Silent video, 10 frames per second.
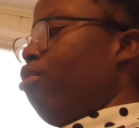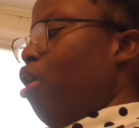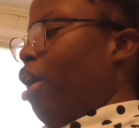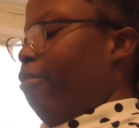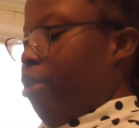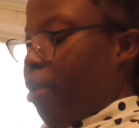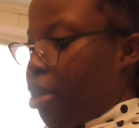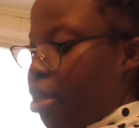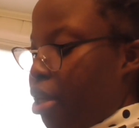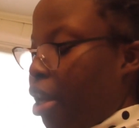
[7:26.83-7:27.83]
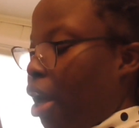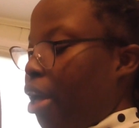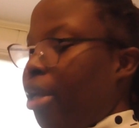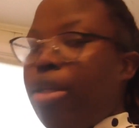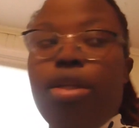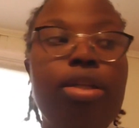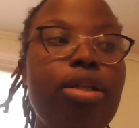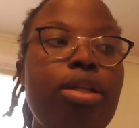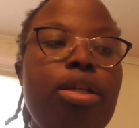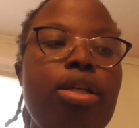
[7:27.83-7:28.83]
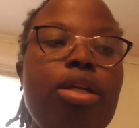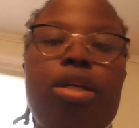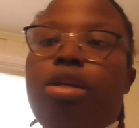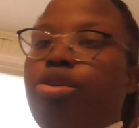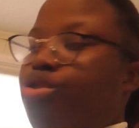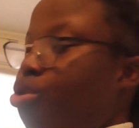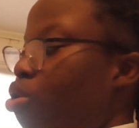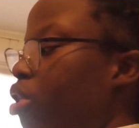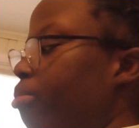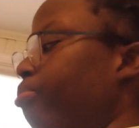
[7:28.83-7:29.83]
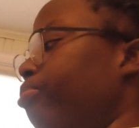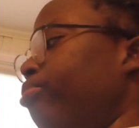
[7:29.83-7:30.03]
don't know how I feel about the line John,